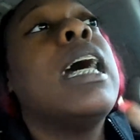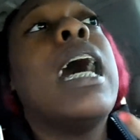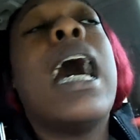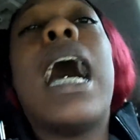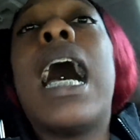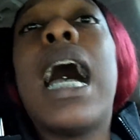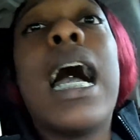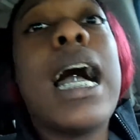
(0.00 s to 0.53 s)

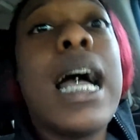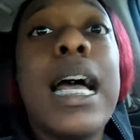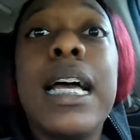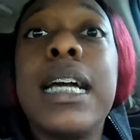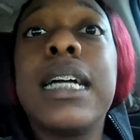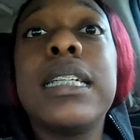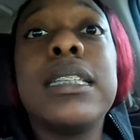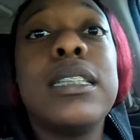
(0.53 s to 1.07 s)
I
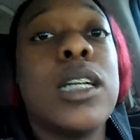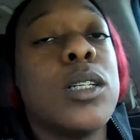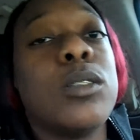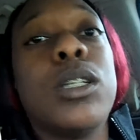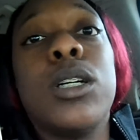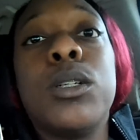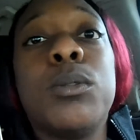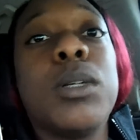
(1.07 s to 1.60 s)
don't
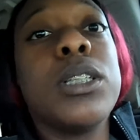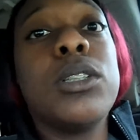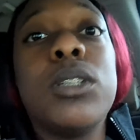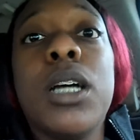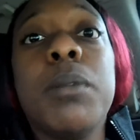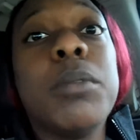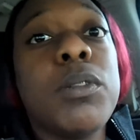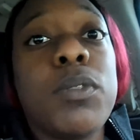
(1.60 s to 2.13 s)
know where you
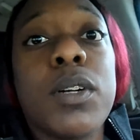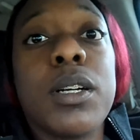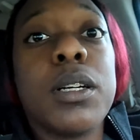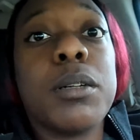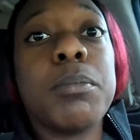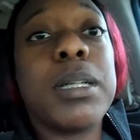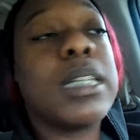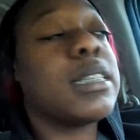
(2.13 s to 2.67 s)
coming from,
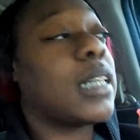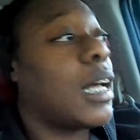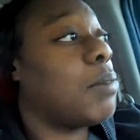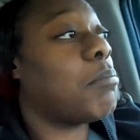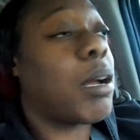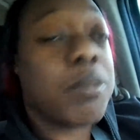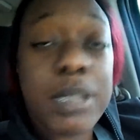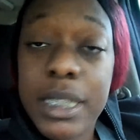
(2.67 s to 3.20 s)
because
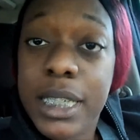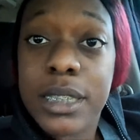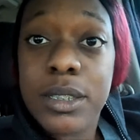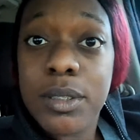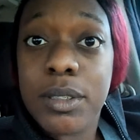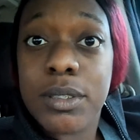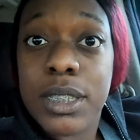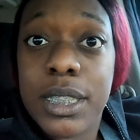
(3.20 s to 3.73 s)
my rent ain't due
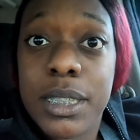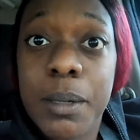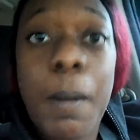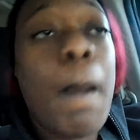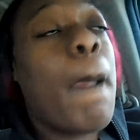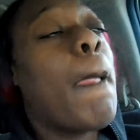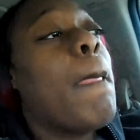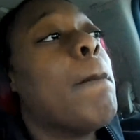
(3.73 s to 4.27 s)
on it.
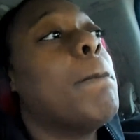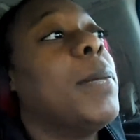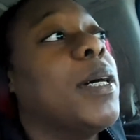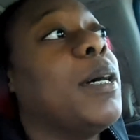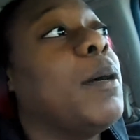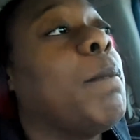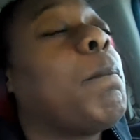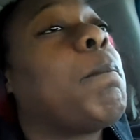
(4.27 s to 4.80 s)

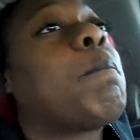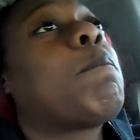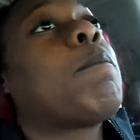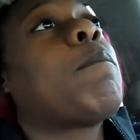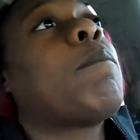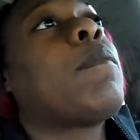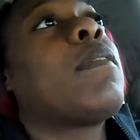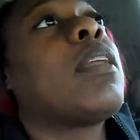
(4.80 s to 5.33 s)
But
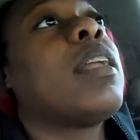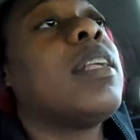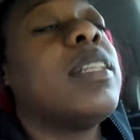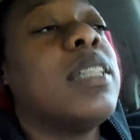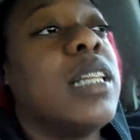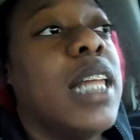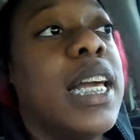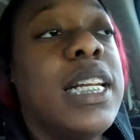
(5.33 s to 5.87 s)

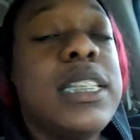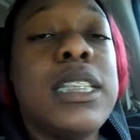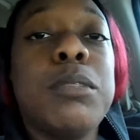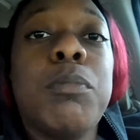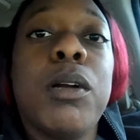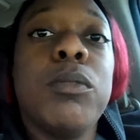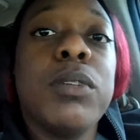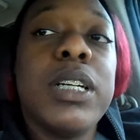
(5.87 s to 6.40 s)
the lady took
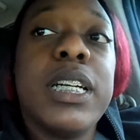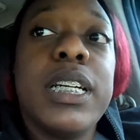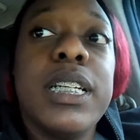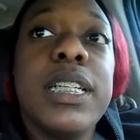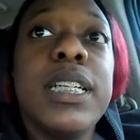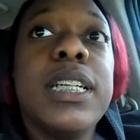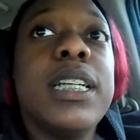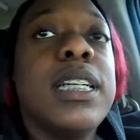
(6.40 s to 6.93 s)
my rent.
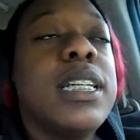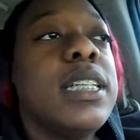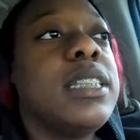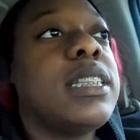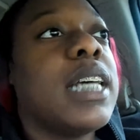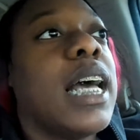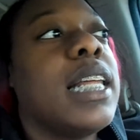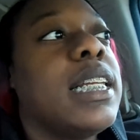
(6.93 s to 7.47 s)

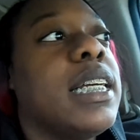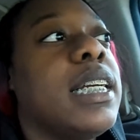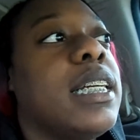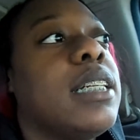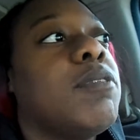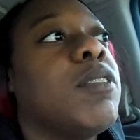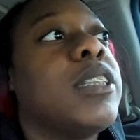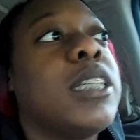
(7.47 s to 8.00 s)
Sally,
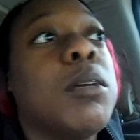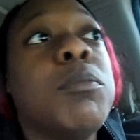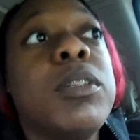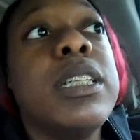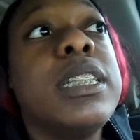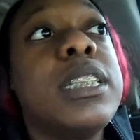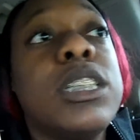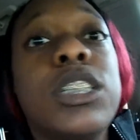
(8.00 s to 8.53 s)
for some
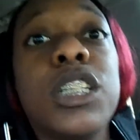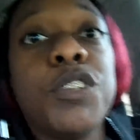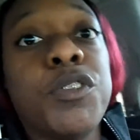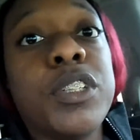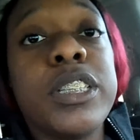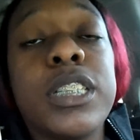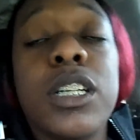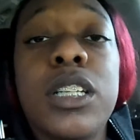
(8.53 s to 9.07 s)
reason, Jennifer
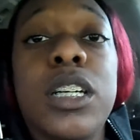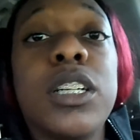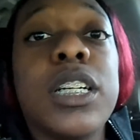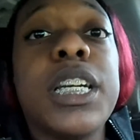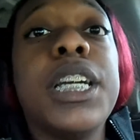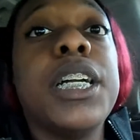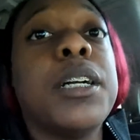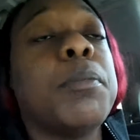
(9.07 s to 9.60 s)
is no longer
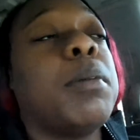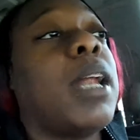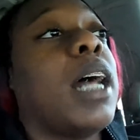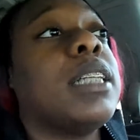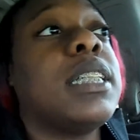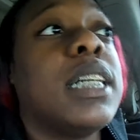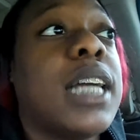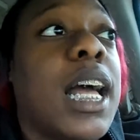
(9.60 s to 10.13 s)
here, but I'll
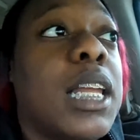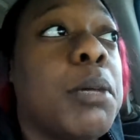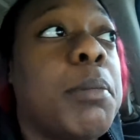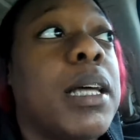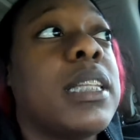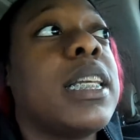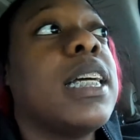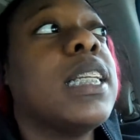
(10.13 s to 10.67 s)
tell y'all
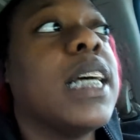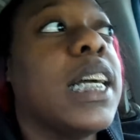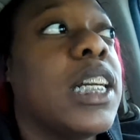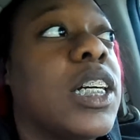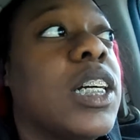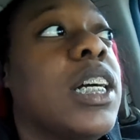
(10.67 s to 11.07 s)
about that later.